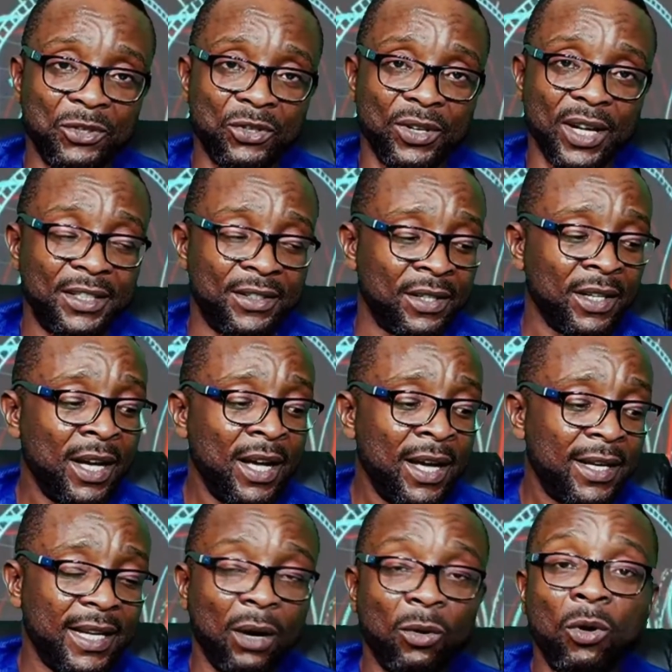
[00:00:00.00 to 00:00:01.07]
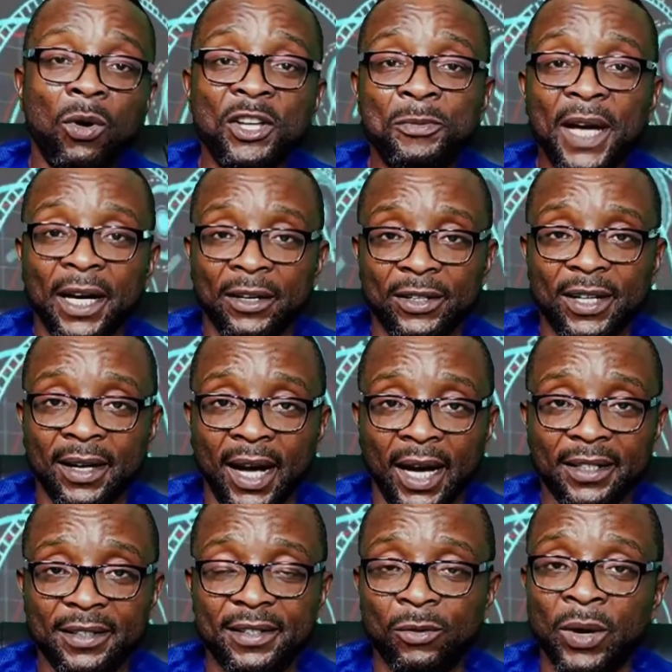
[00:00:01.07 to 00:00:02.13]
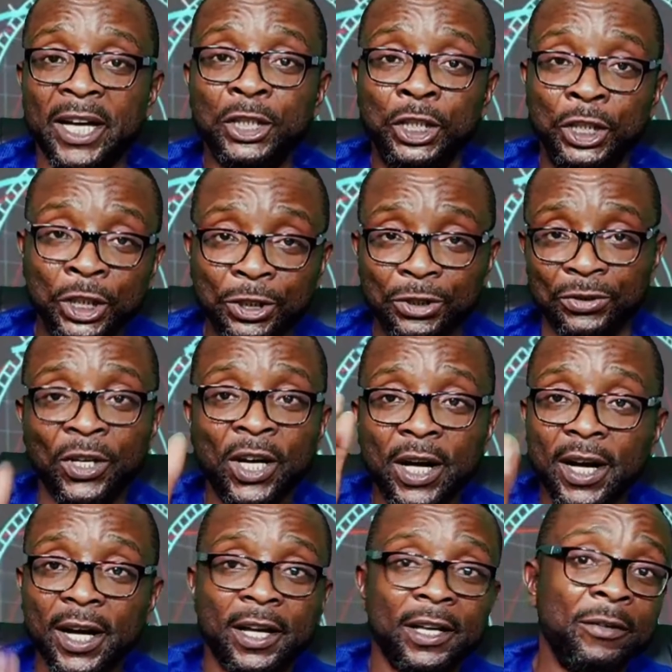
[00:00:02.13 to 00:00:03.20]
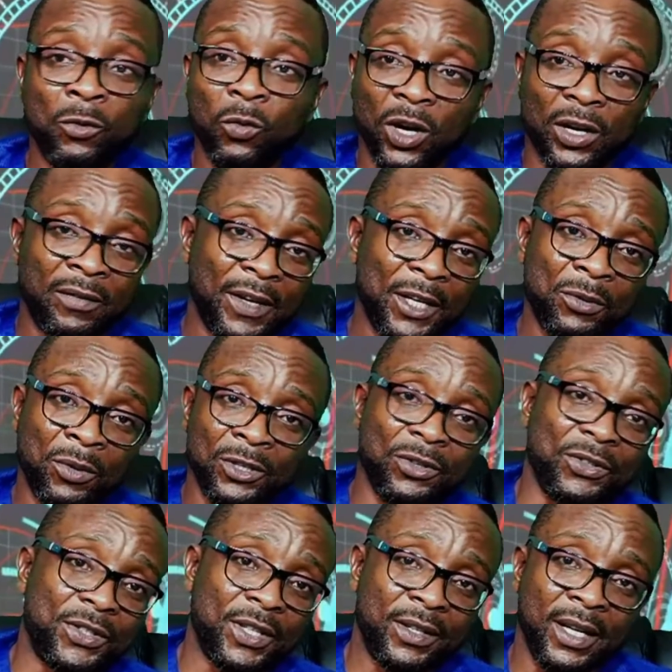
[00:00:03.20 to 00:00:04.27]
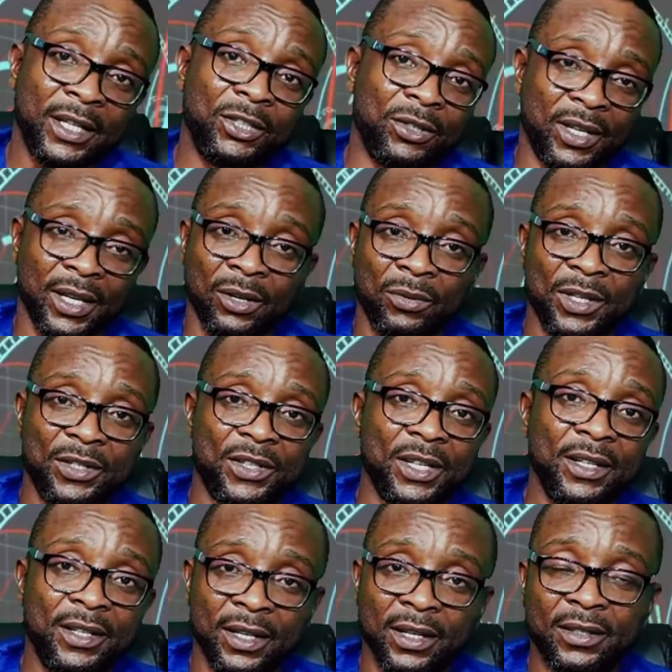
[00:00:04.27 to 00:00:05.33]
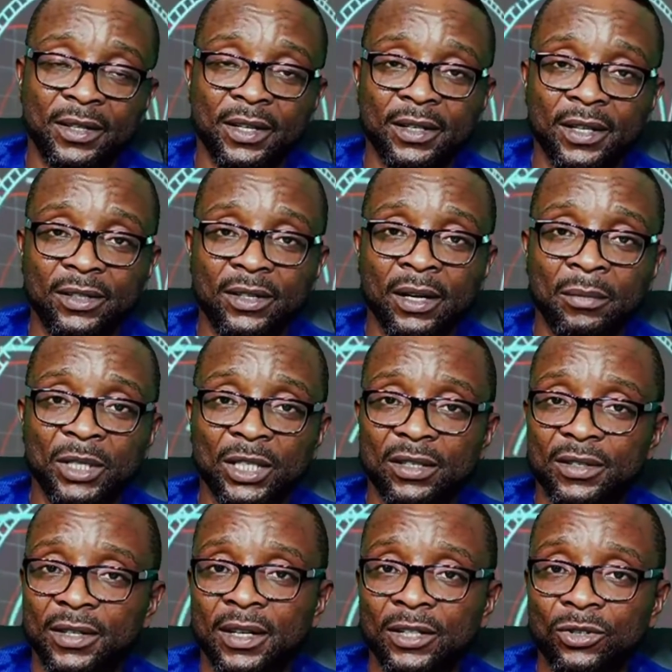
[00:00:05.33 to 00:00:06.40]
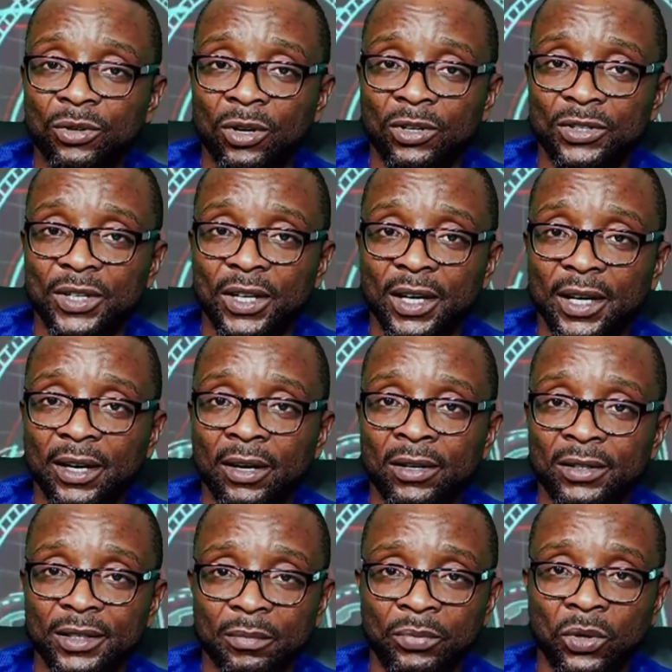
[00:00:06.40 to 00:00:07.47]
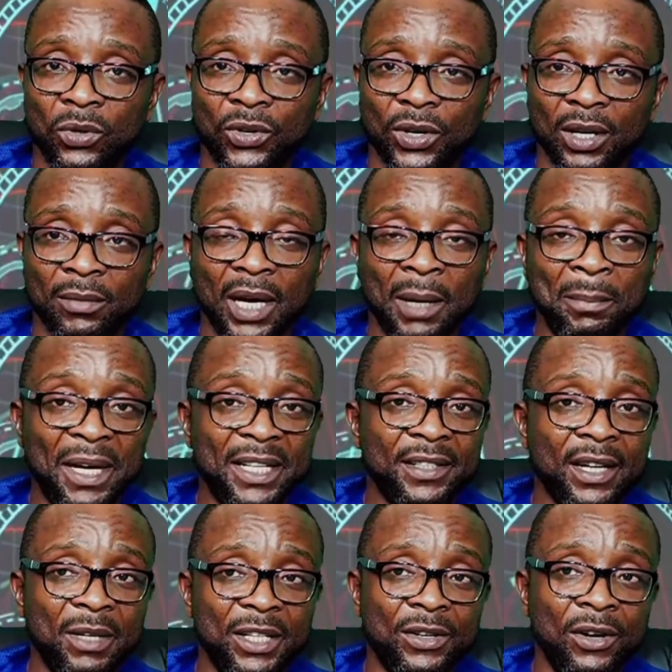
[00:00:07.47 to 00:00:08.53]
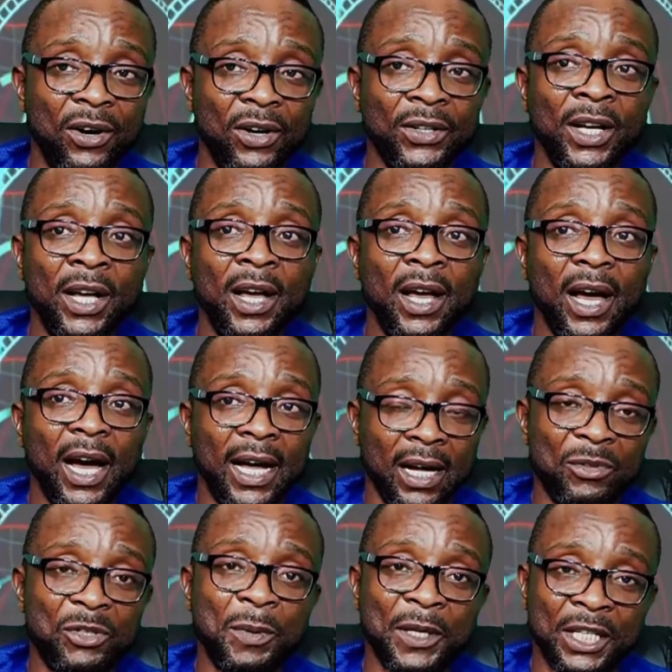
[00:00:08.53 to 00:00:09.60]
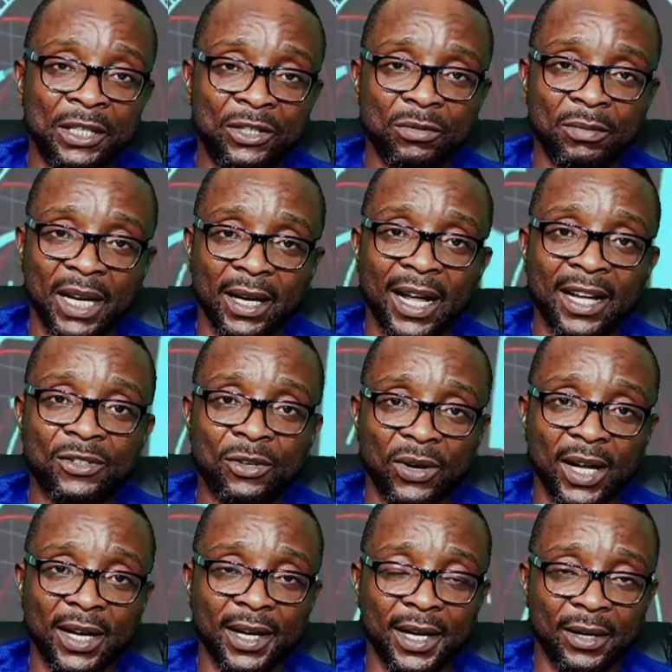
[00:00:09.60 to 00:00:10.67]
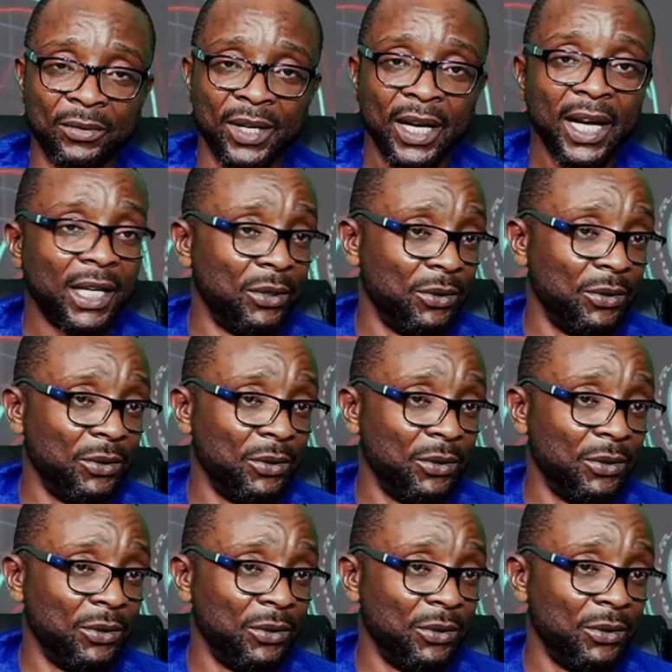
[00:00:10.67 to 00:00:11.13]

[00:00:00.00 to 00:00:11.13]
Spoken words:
There will always be another night where you, even whatever you want to say, then you can always say that to us on the program. My time is gone, and I'm speaking to my last caller now. Hello there.